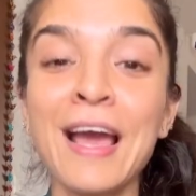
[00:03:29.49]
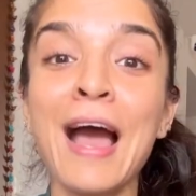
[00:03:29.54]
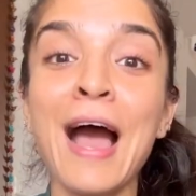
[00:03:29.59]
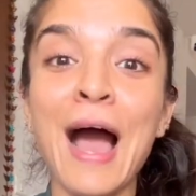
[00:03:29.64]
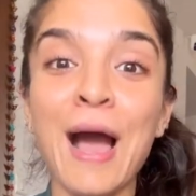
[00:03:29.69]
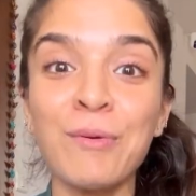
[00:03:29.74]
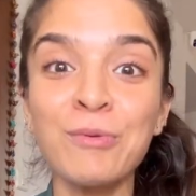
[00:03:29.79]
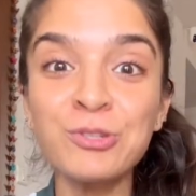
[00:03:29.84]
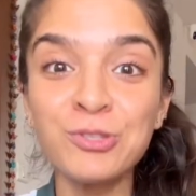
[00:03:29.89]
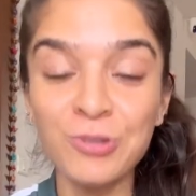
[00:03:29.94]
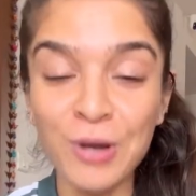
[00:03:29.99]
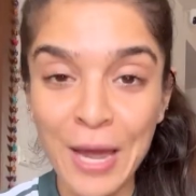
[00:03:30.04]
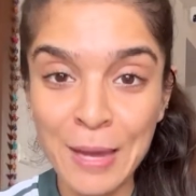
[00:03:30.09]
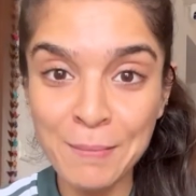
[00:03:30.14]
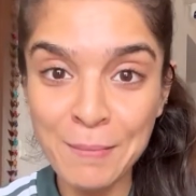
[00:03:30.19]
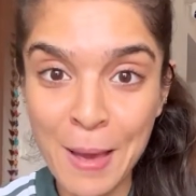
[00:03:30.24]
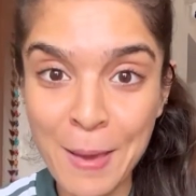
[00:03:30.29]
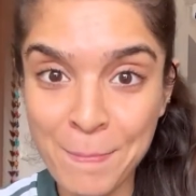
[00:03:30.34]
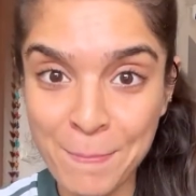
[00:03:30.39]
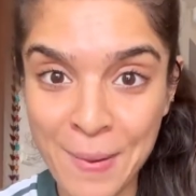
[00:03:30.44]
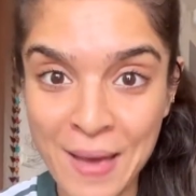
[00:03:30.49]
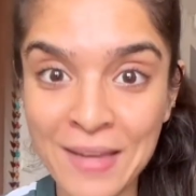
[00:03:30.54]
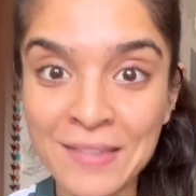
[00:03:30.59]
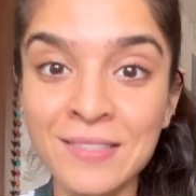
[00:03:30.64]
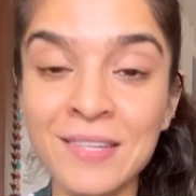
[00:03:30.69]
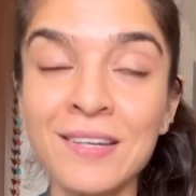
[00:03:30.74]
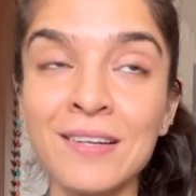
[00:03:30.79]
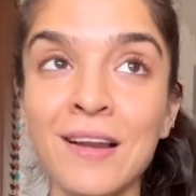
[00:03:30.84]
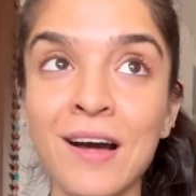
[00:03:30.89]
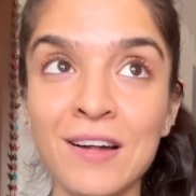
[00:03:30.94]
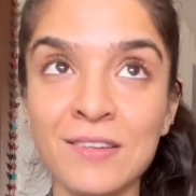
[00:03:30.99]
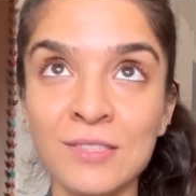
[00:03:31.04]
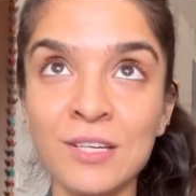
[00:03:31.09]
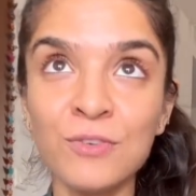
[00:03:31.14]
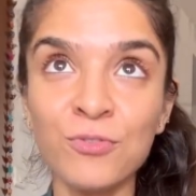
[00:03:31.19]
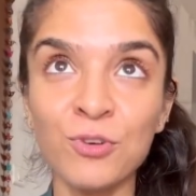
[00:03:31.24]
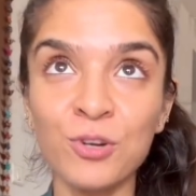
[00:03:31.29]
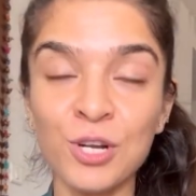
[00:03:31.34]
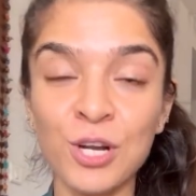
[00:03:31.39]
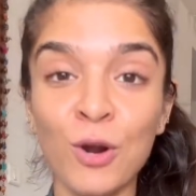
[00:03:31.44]
I was trying my best. It lasted
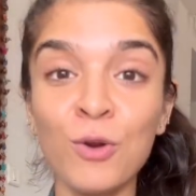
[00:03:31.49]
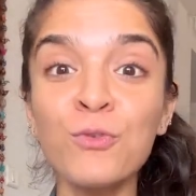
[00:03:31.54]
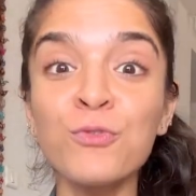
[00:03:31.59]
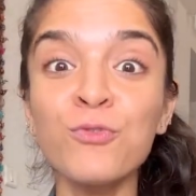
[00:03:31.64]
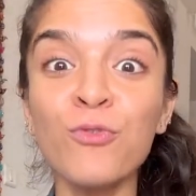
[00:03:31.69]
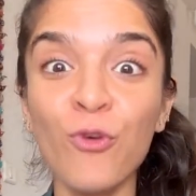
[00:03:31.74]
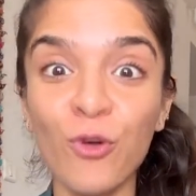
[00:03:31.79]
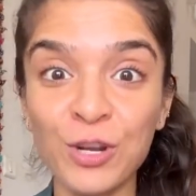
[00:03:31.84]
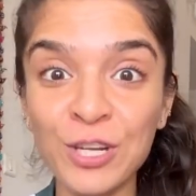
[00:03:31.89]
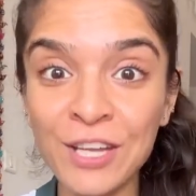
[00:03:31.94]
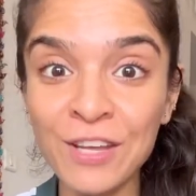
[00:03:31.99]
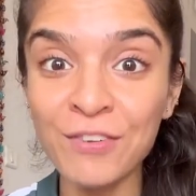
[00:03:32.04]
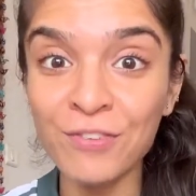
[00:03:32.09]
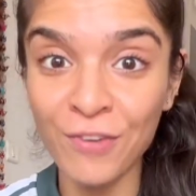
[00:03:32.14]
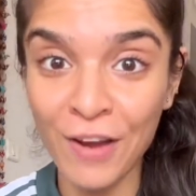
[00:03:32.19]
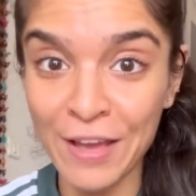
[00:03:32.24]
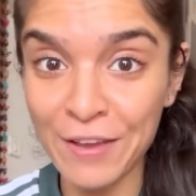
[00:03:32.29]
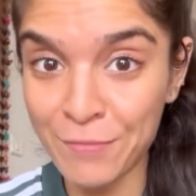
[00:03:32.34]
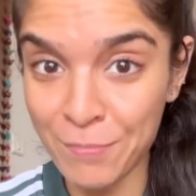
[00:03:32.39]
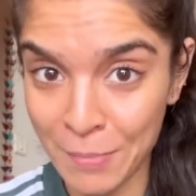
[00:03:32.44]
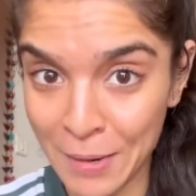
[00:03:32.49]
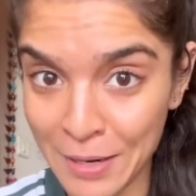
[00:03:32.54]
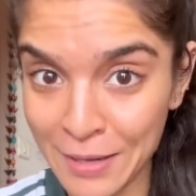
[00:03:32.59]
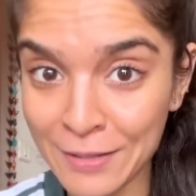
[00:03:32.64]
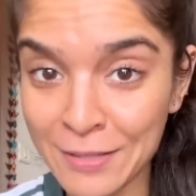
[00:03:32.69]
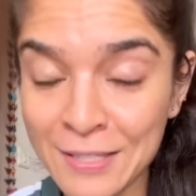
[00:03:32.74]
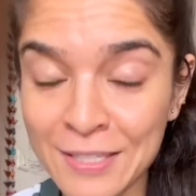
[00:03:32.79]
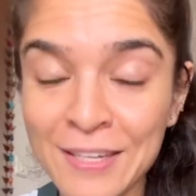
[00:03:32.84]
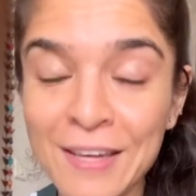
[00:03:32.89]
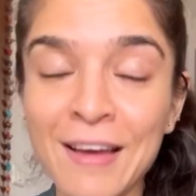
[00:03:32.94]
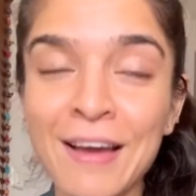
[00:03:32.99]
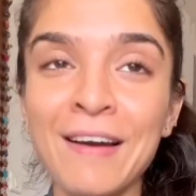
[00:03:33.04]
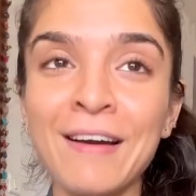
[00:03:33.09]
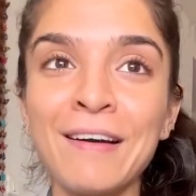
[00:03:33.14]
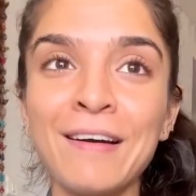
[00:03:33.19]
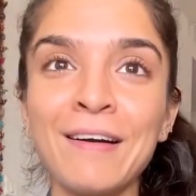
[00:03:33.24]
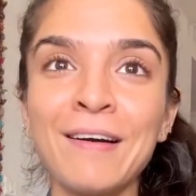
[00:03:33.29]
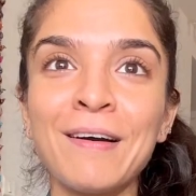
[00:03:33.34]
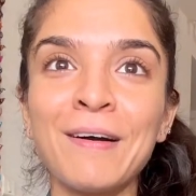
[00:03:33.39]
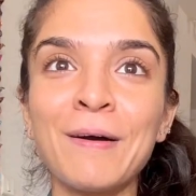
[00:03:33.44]
for around 45 minutes,
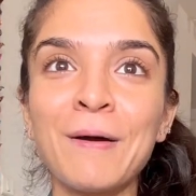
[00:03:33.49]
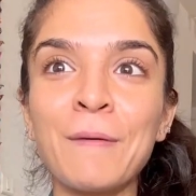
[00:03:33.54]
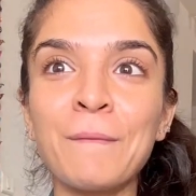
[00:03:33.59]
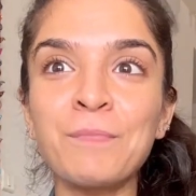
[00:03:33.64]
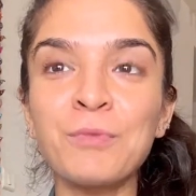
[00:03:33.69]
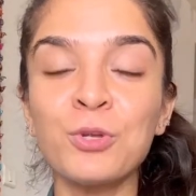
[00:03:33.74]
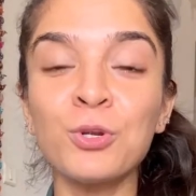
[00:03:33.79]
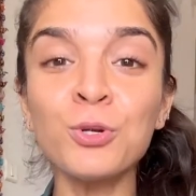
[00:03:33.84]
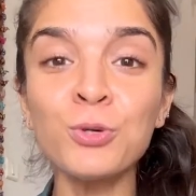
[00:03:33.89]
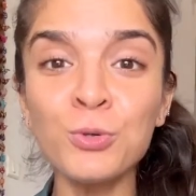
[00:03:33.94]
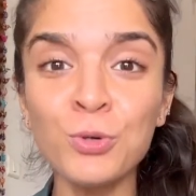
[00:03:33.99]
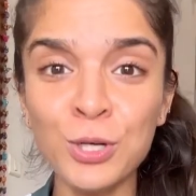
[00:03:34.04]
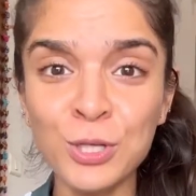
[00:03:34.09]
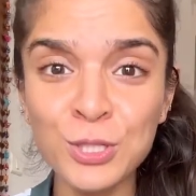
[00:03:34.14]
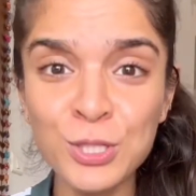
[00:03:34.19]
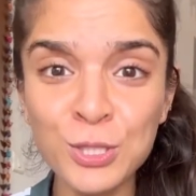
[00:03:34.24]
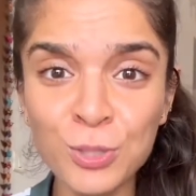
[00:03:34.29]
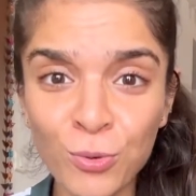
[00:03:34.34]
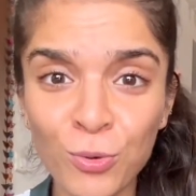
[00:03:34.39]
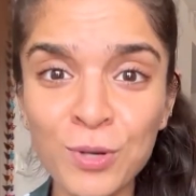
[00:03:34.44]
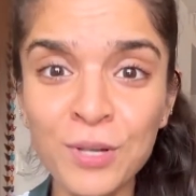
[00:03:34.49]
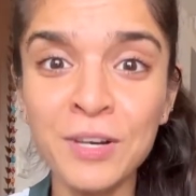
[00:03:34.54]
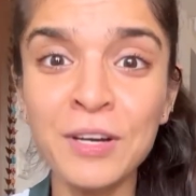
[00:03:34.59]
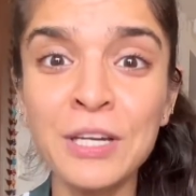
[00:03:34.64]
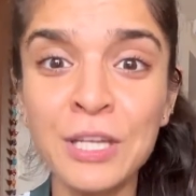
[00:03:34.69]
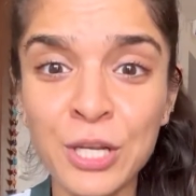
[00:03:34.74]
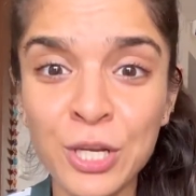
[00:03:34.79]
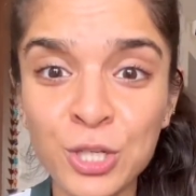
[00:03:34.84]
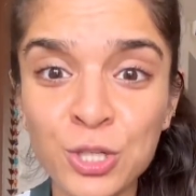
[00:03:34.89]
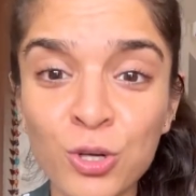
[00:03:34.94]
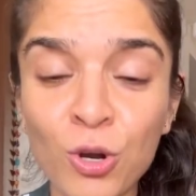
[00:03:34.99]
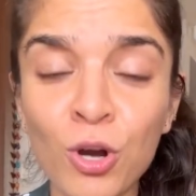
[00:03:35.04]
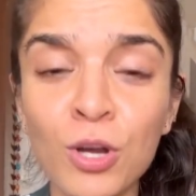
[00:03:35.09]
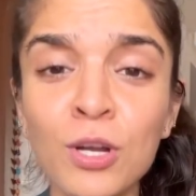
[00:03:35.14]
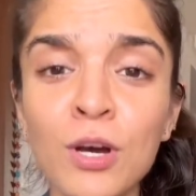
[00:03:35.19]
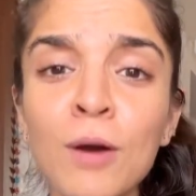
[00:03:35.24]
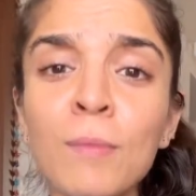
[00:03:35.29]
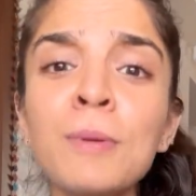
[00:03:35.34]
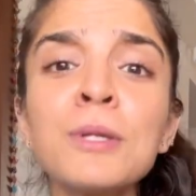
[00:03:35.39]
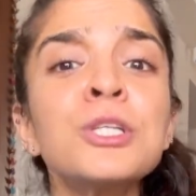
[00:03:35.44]
to console her, reassure
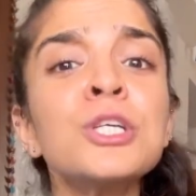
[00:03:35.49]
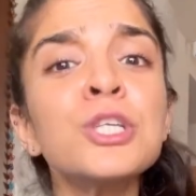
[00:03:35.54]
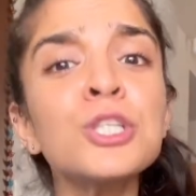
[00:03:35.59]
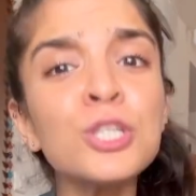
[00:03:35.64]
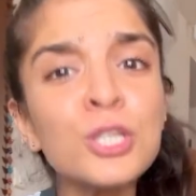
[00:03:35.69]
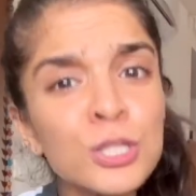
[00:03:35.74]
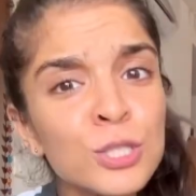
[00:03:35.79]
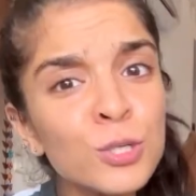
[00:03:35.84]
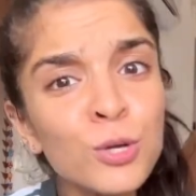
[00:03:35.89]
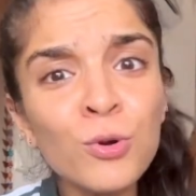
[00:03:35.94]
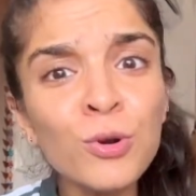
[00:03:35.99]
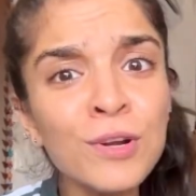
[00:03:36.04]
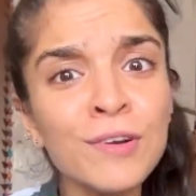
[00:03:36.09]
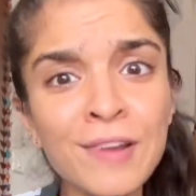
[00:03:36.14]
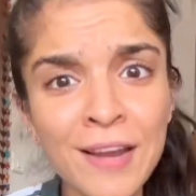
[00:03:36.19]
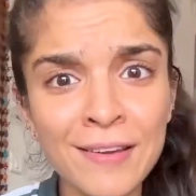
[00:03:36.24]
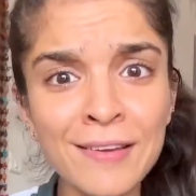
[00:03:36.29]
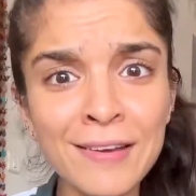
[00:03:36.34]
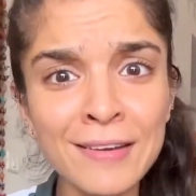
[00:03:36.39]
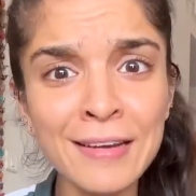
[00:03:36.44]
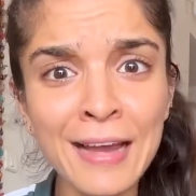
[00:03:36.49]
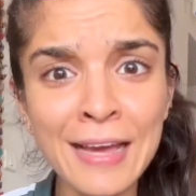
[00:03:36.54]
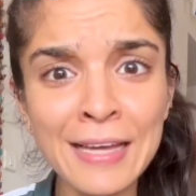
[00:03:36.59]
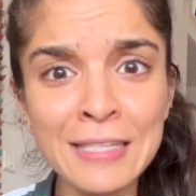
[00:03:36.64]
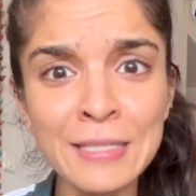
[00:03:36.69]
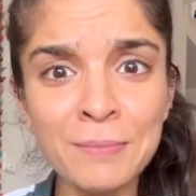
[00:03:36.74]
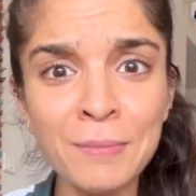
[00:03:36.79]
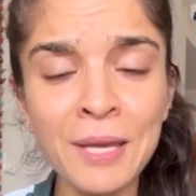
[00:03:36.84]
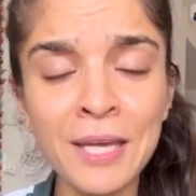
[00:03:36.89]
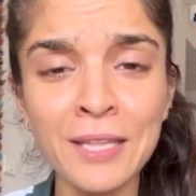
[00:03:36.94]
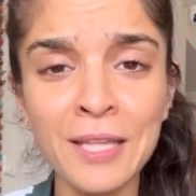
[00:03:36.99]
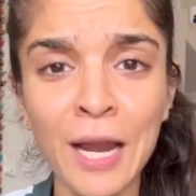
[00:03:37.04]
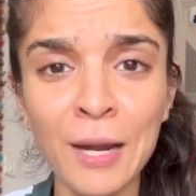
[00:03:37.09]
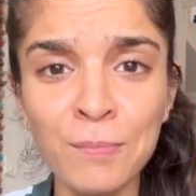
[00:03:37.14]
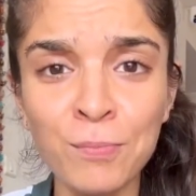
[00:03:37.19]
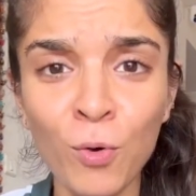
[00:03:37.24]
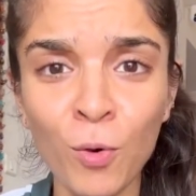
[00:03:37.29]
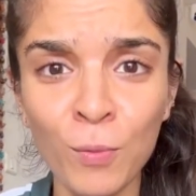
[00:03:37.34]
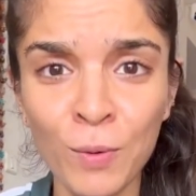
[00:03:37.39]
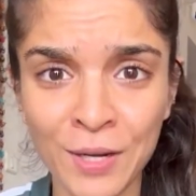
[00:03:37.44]
her, but she just couldn't recognize me at that
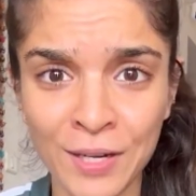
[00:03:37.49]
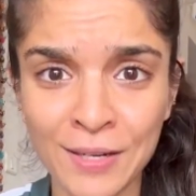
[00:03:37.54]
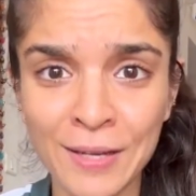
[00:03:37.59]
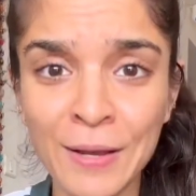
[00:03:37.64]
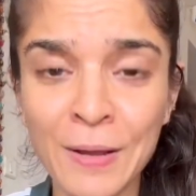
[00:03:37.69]
moment.